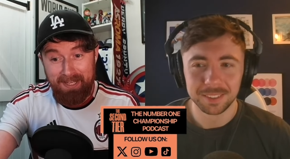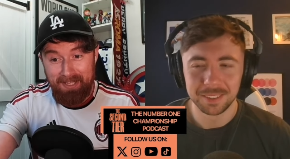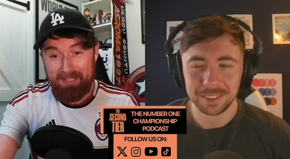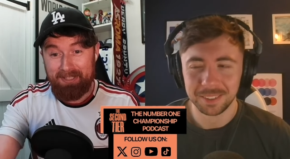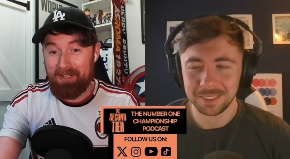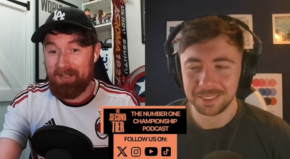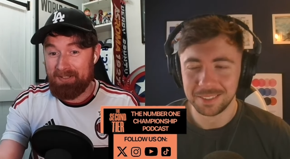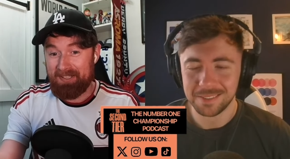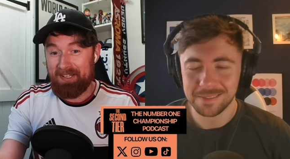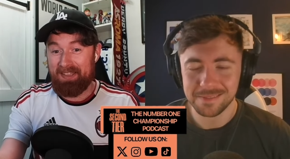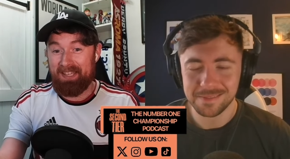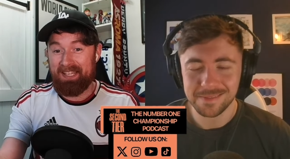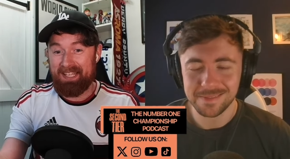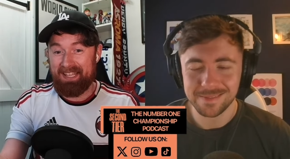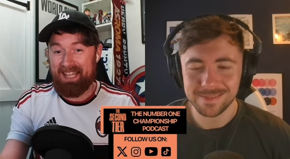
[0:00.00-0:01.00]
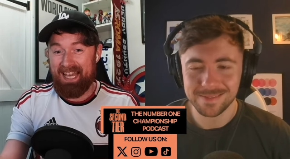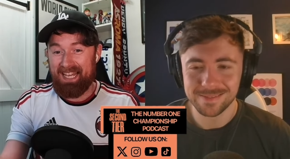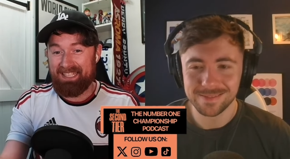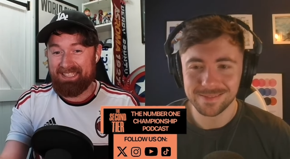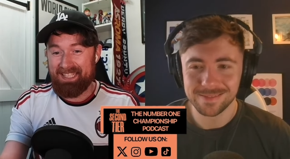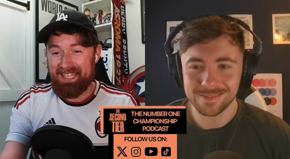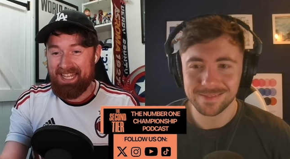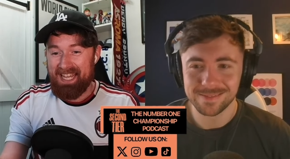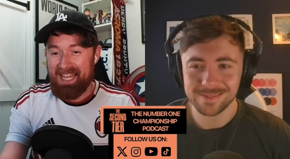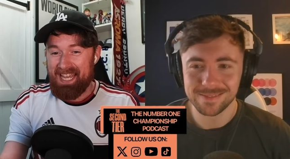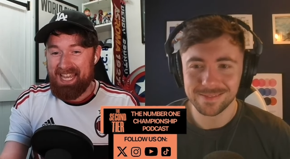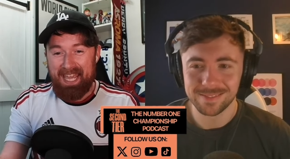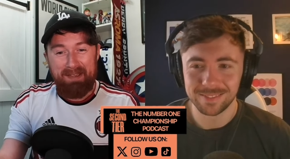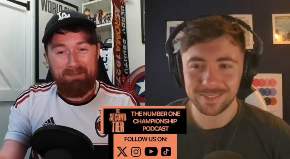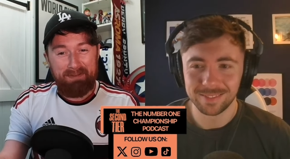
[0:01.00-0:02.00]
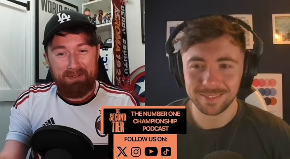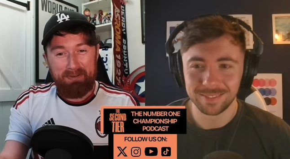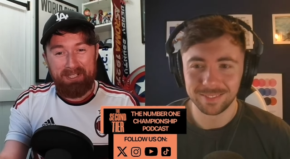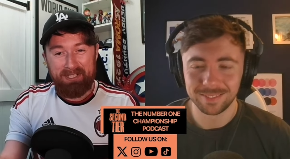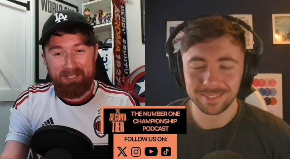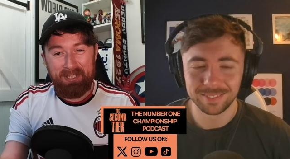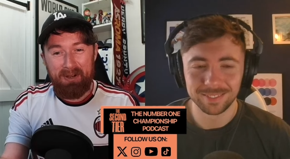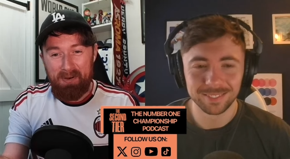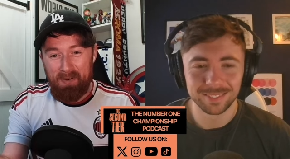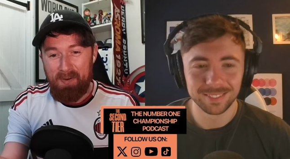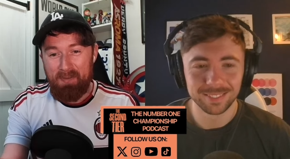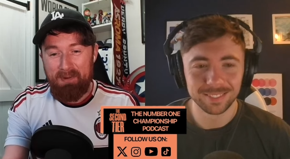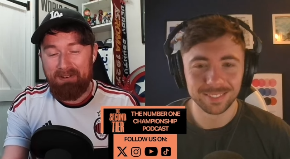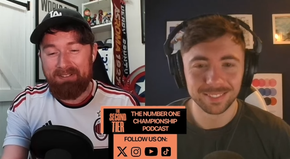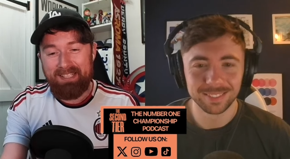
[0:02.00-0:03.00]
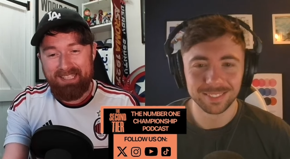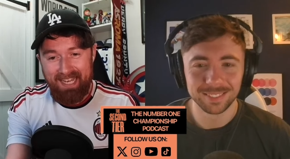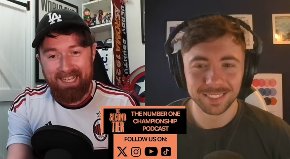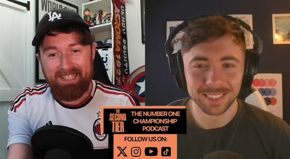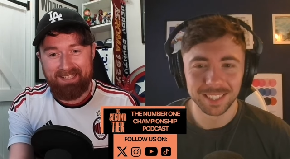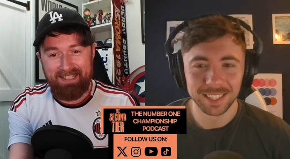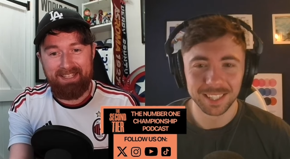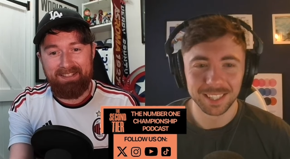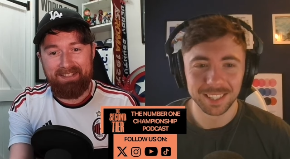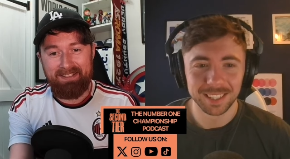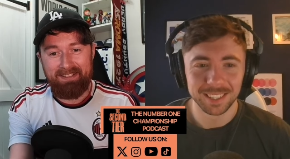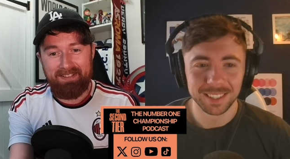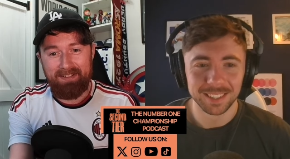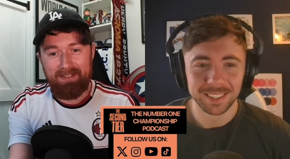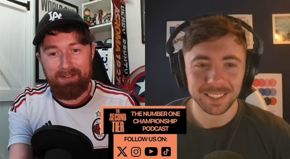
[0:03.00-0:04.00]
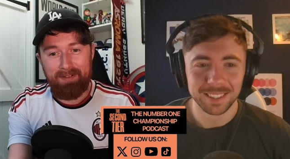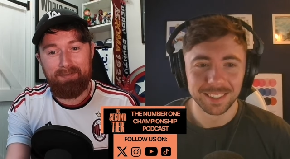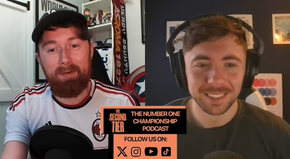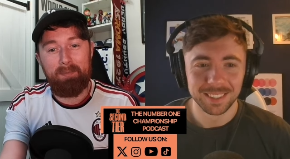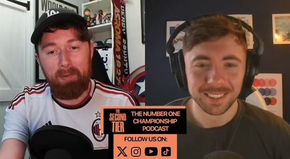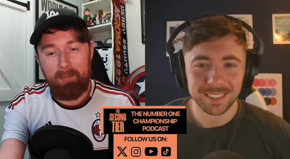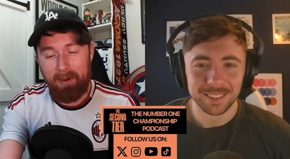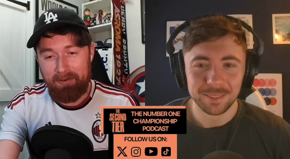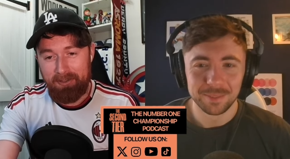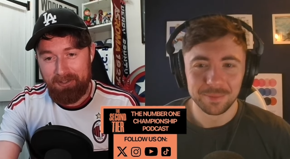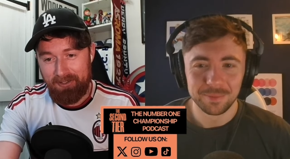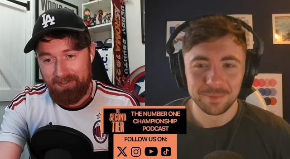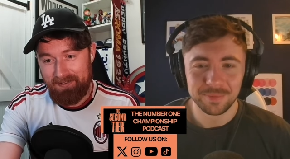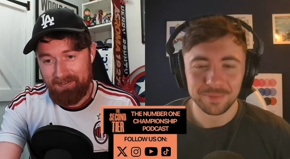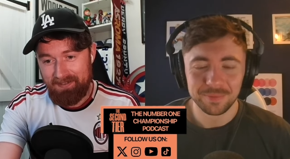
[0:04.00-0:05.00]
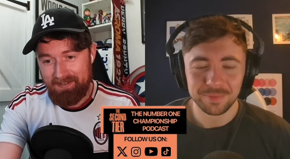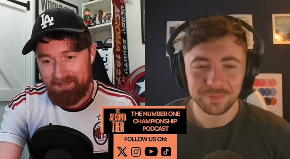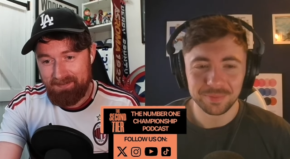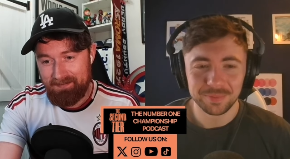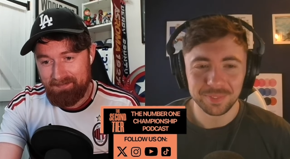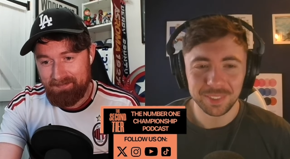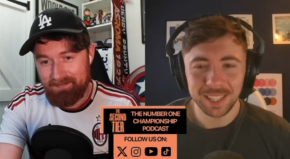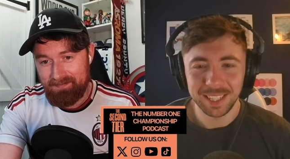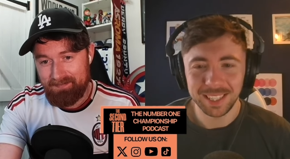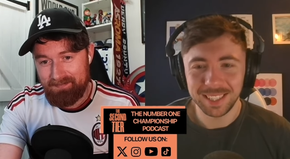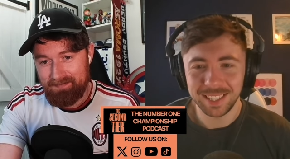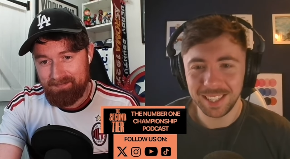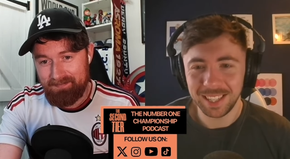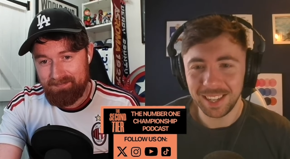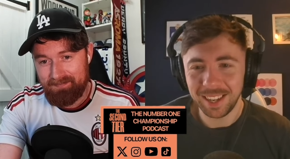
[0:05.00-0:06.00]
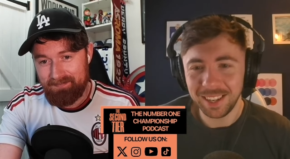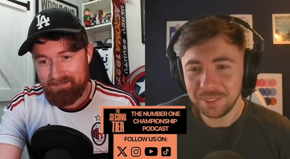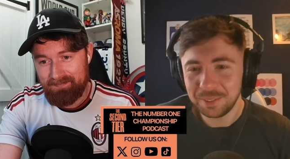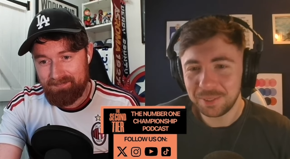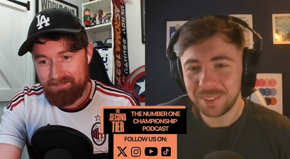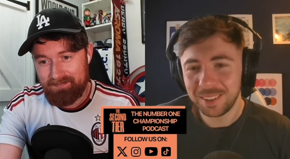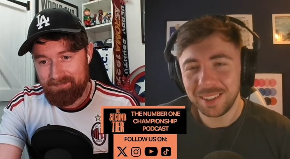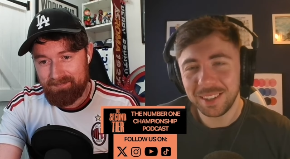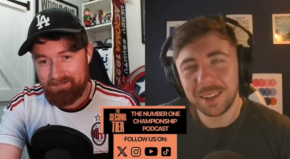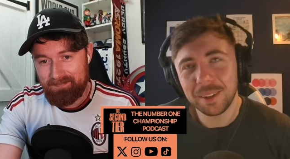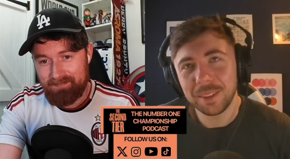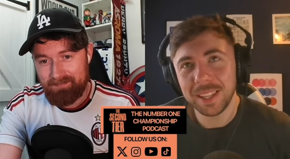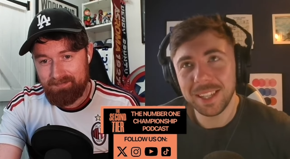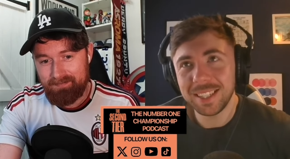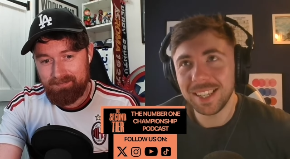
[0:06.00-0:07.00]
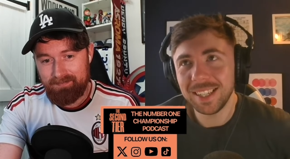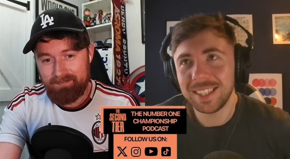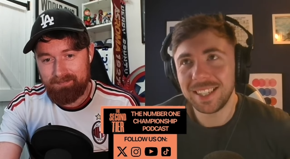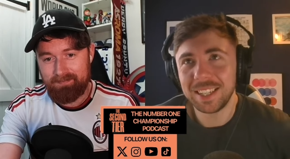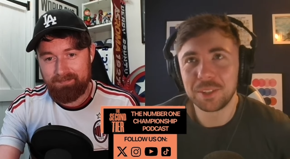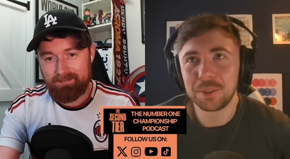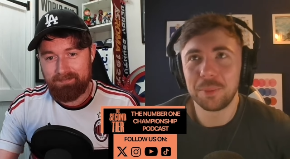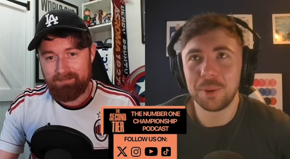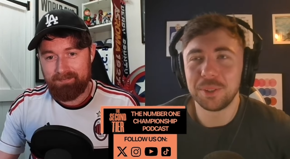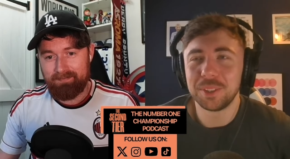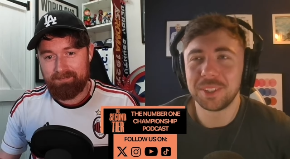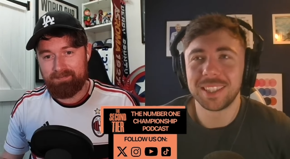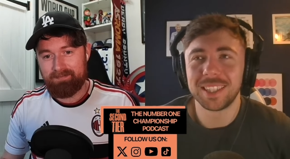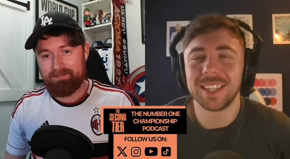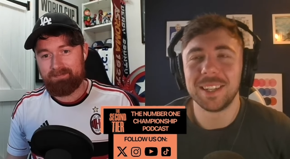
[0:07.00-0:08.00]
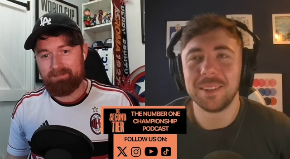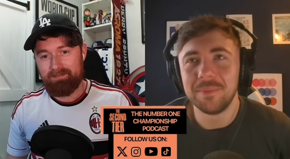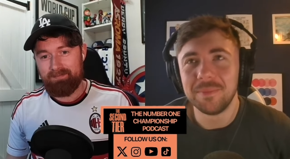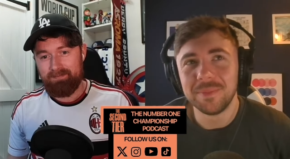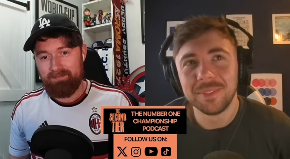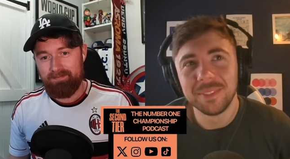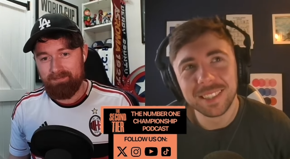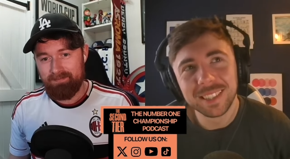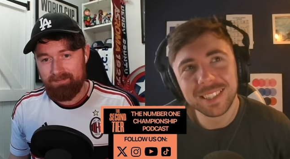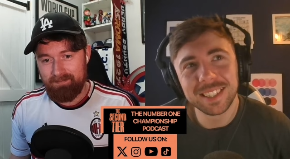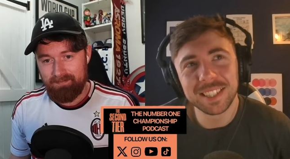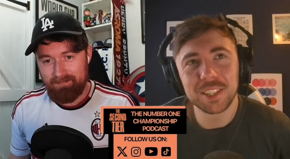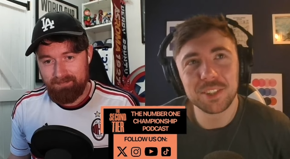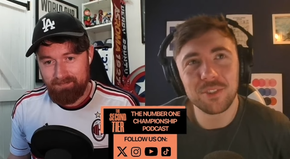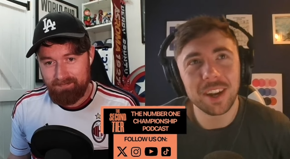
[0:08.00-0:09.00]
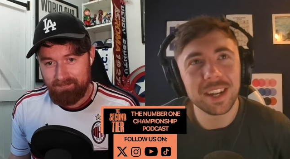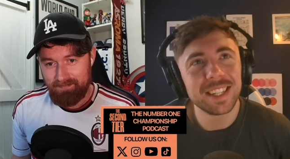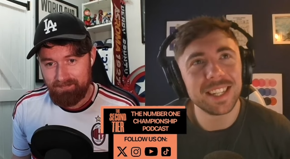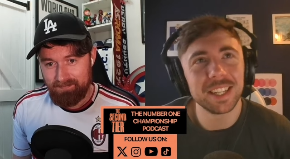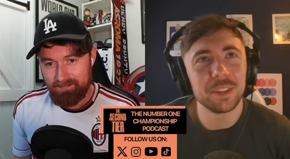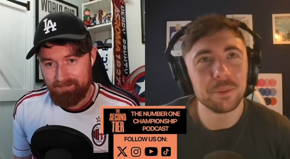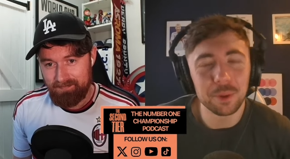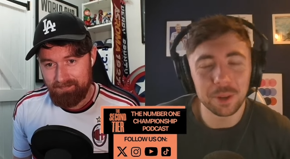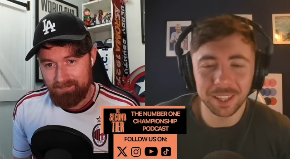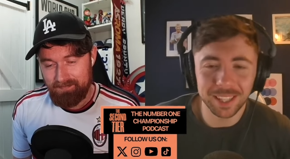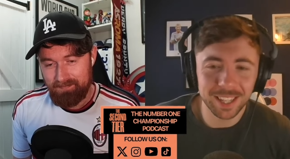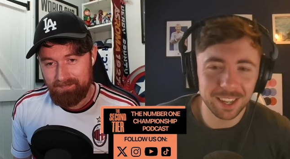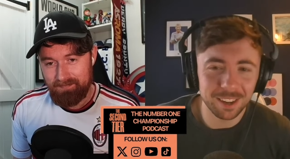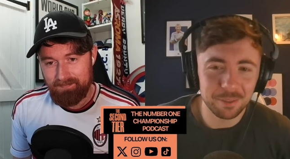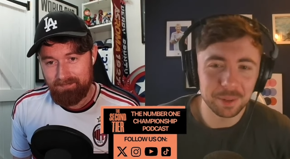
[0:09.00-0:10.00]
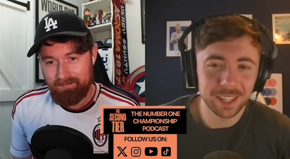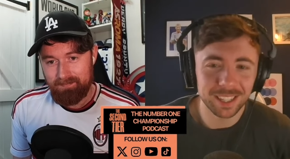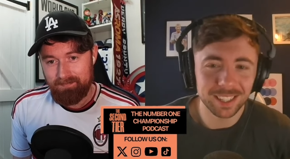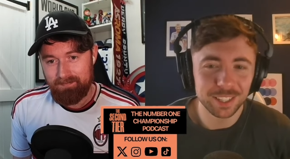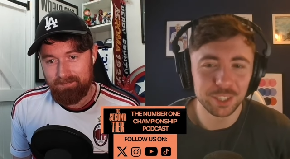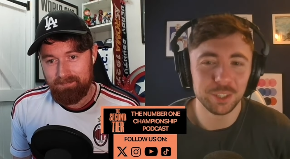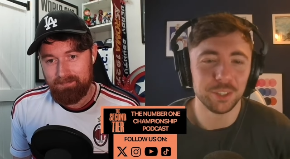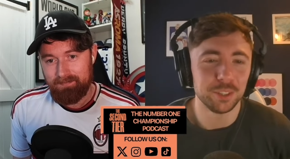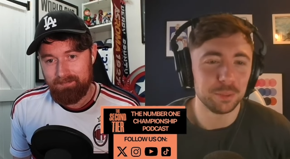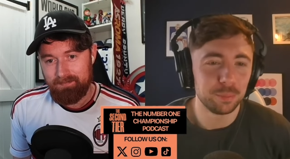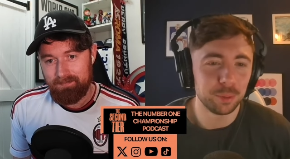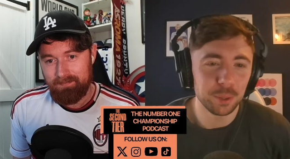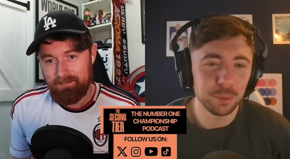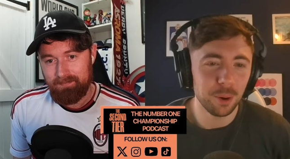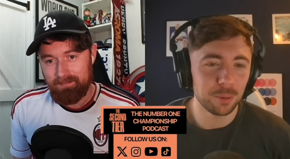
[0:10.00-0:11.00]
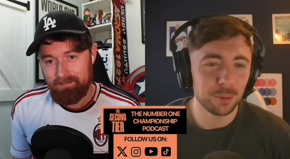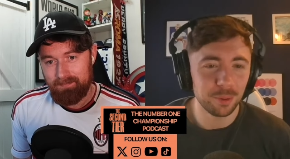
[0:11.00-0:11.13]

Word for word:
Speaker 1: start to think that Ipswich are almost destined for promotion?
Speaker 2: I, I think is almost um, discrediting the work that Kieran McKenna does, but you are